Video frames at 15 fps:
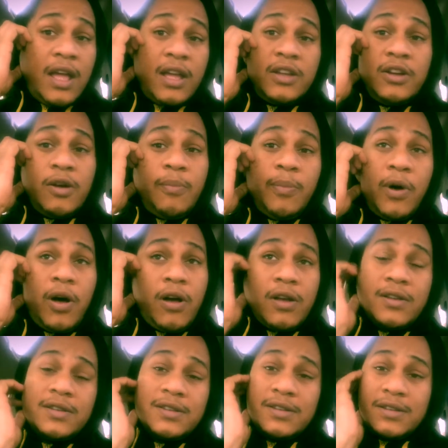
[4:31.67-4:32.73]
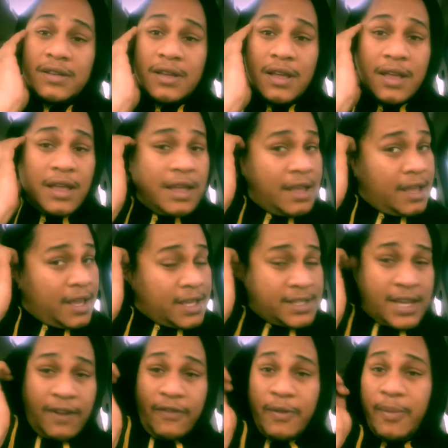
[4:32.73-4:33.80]
And your boss
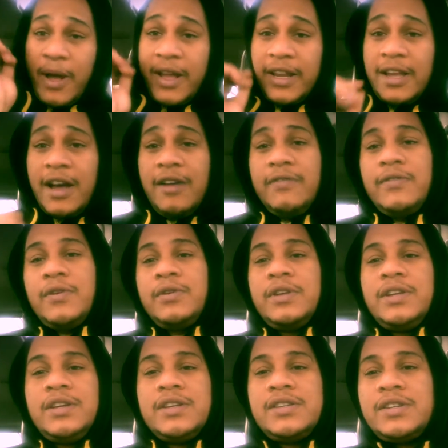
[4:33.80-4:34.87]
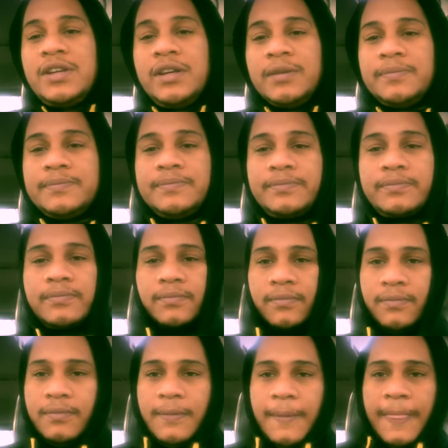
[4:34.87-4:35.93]
is everybody upvoting your shit.
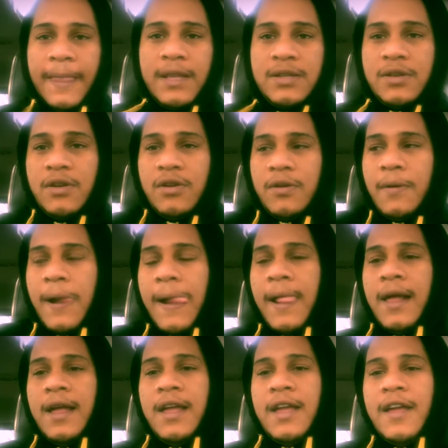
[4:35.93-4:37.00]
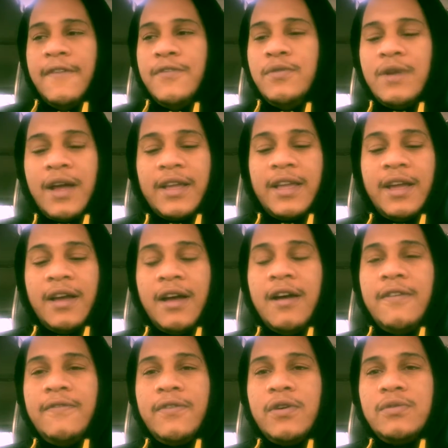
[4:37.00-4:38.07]
So if you're not getting
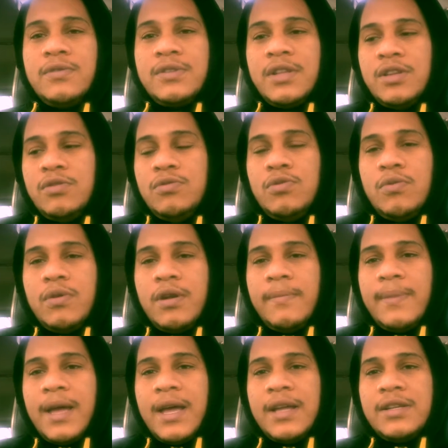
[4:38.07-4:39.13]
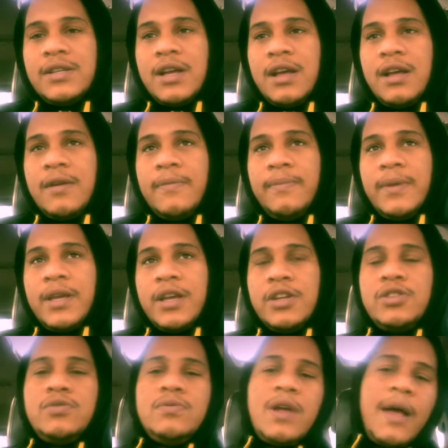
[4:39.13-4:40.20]
upvotes, then you're doing a bad job
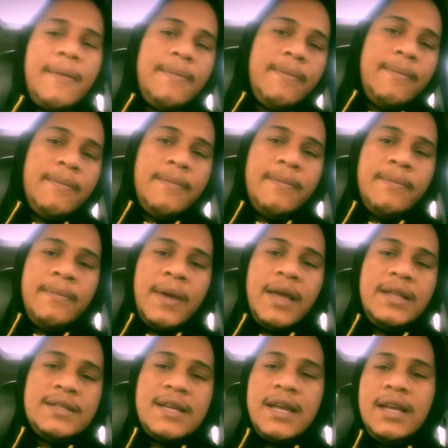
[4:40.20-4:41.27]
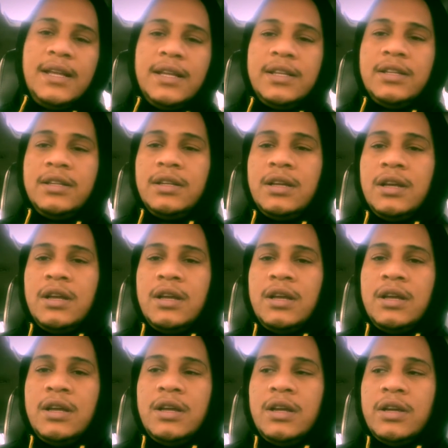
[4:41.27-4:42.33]
because you're not maintaining
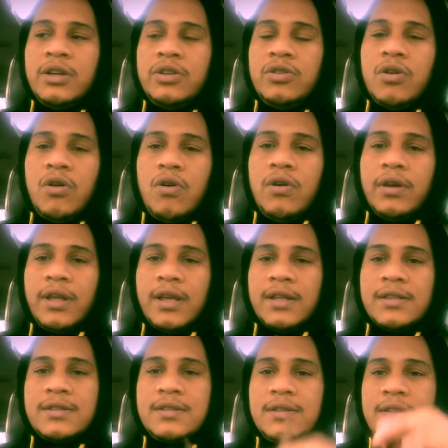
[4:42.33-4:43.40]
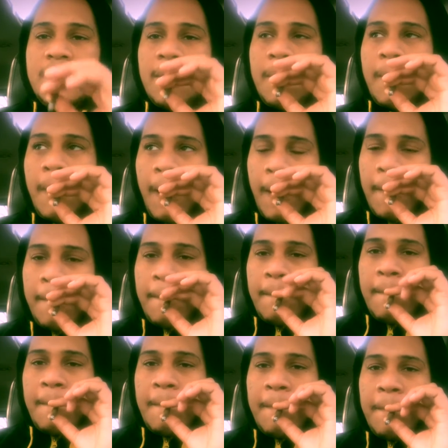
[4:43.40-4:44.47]
your audience.
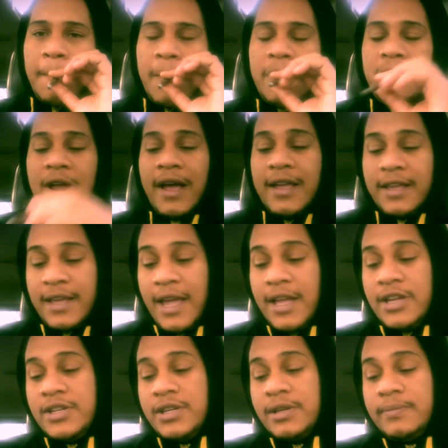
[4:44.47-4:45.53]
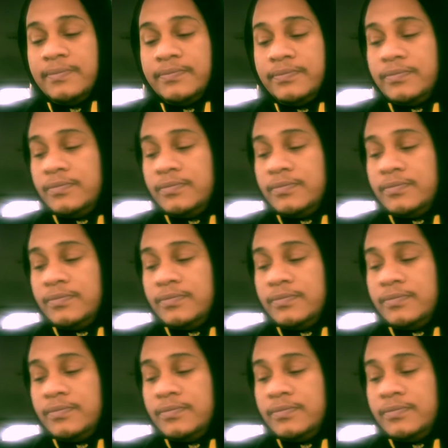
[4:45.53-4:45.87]
You're not engaging them.